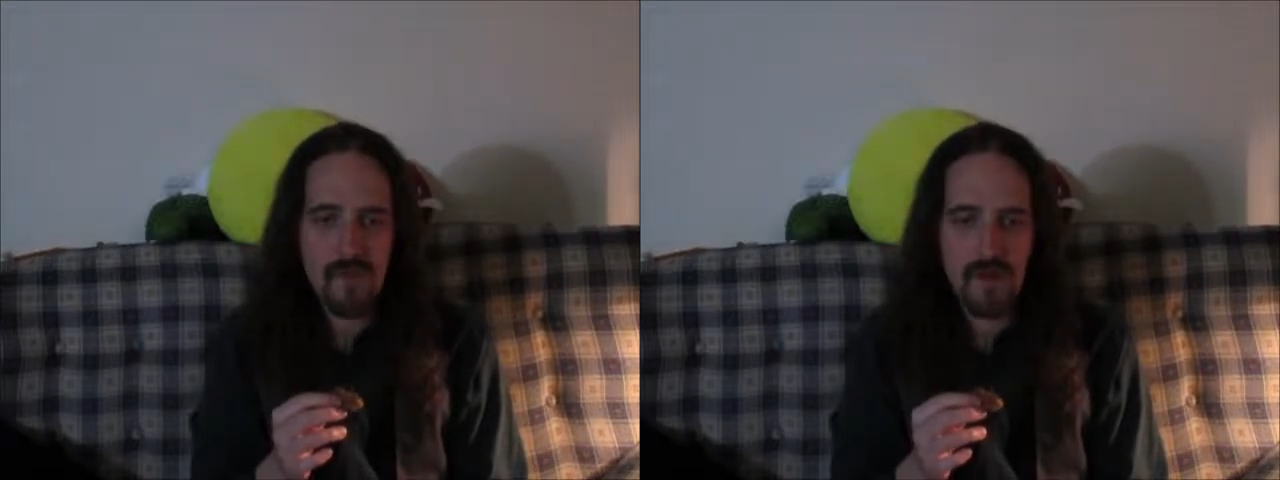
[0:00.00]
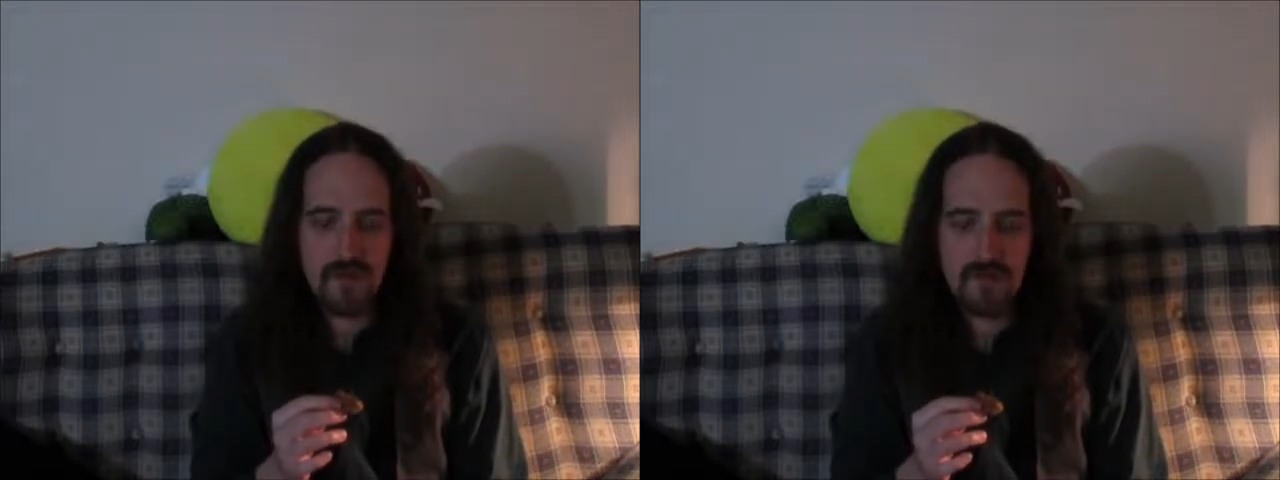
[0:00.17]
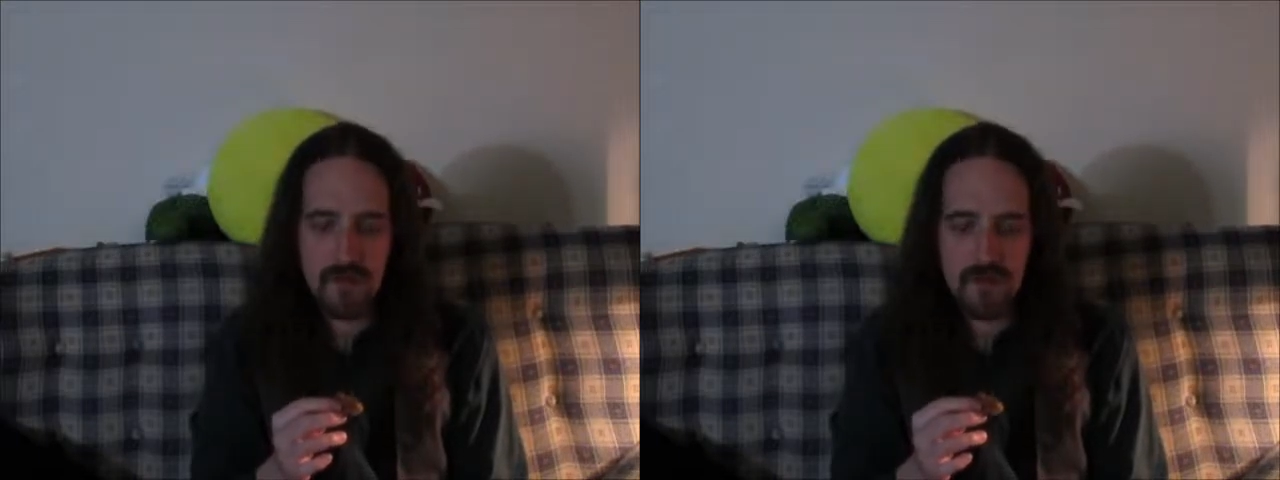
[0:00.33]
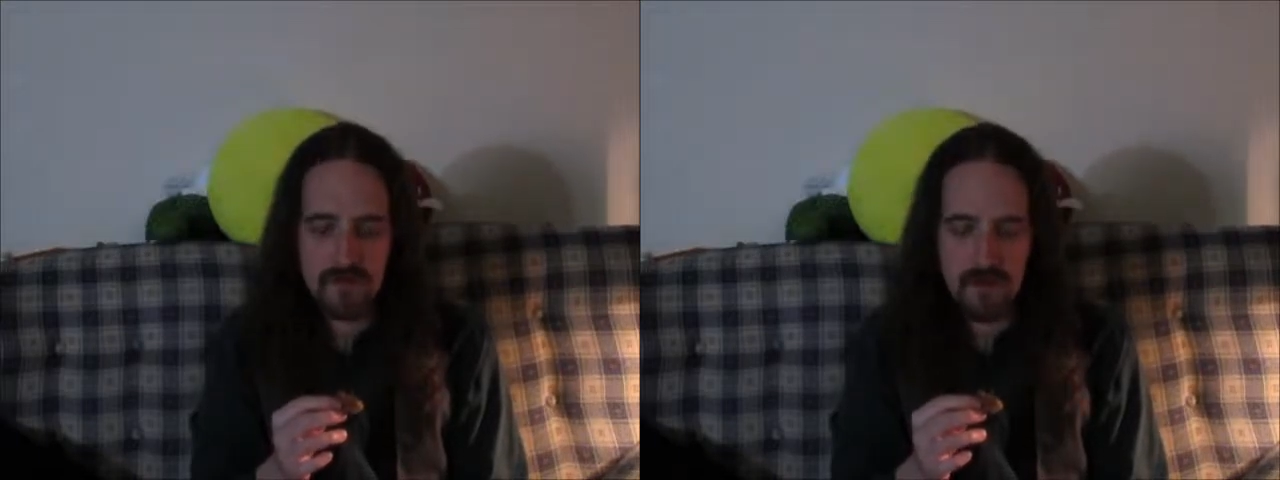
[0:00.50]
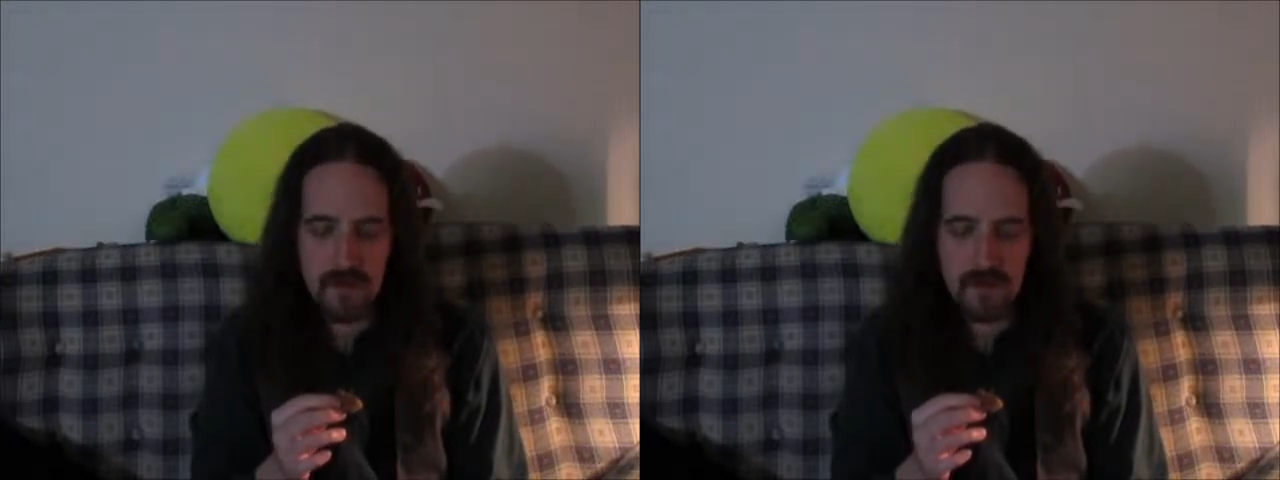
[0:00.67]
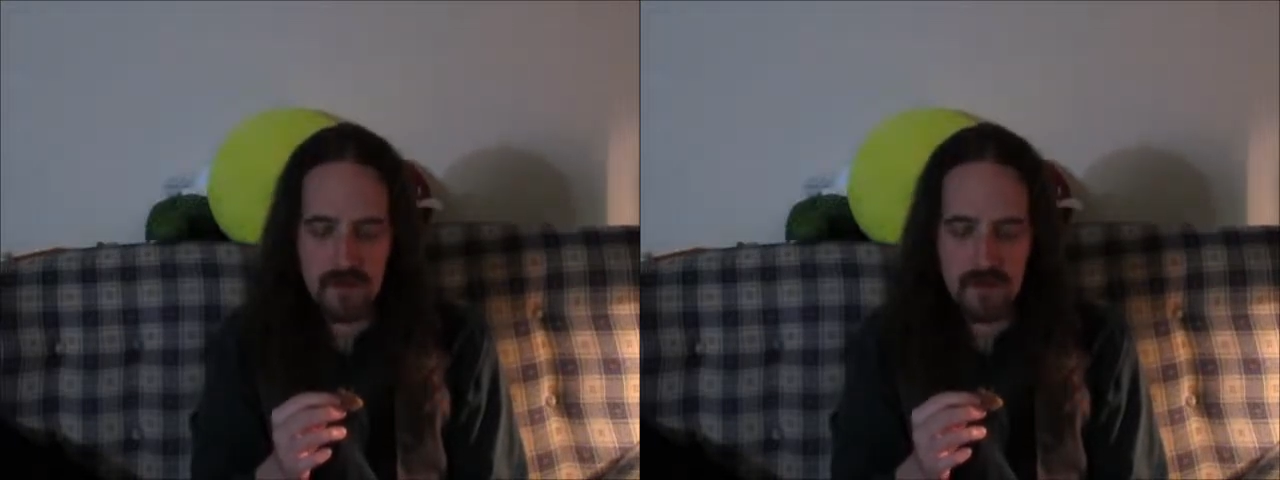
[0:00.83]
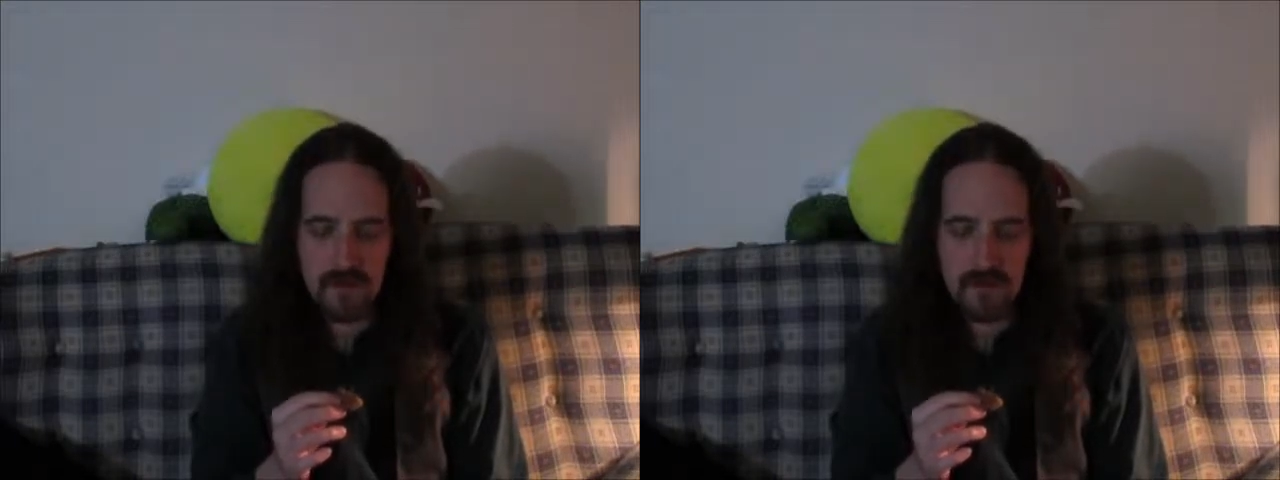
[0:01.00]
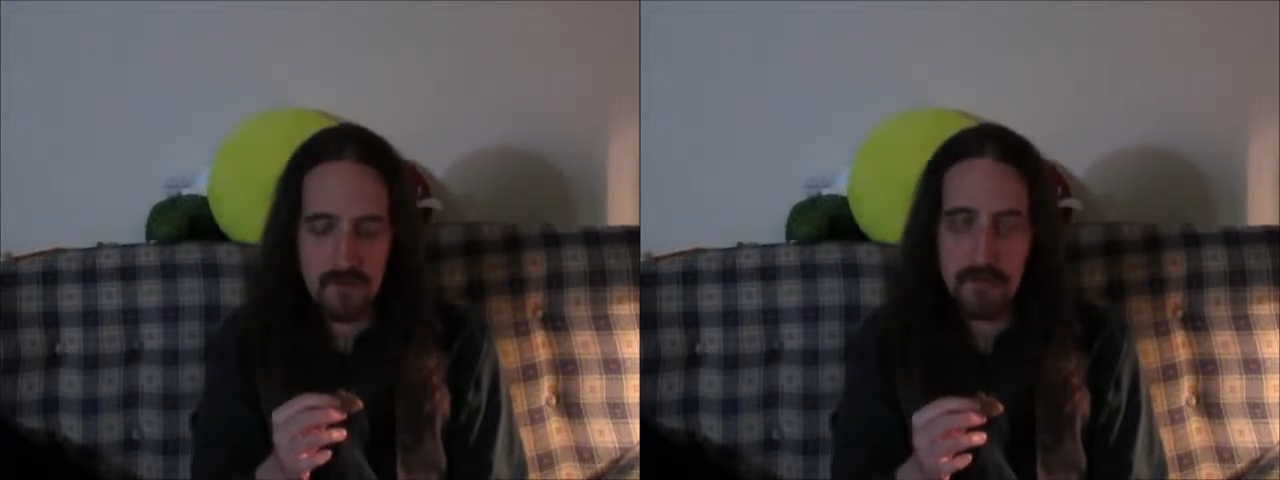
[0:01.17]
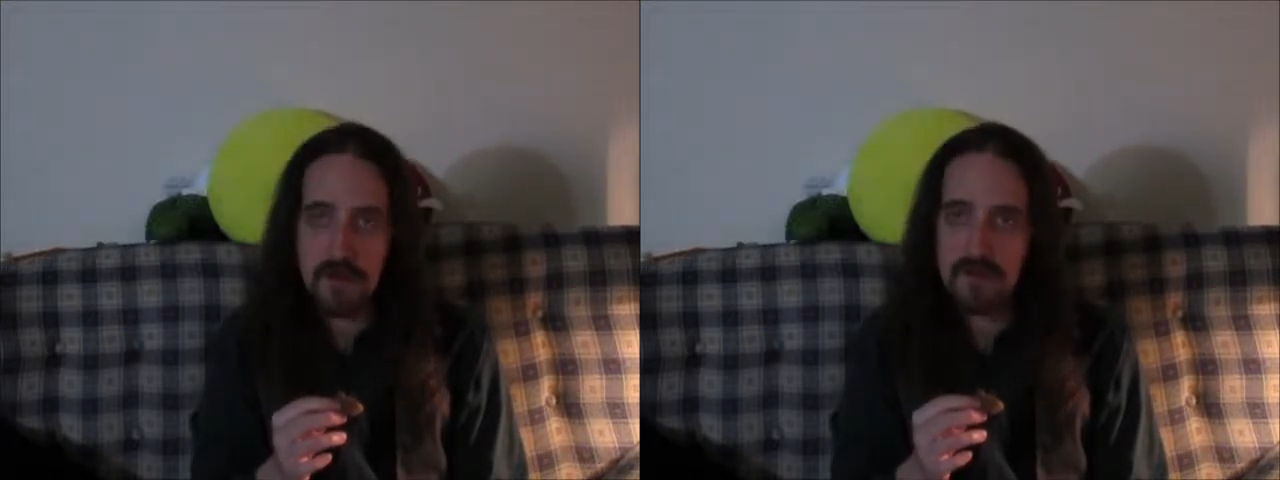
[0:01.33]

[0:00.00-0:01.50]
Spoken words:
slight chocolate taste to it, but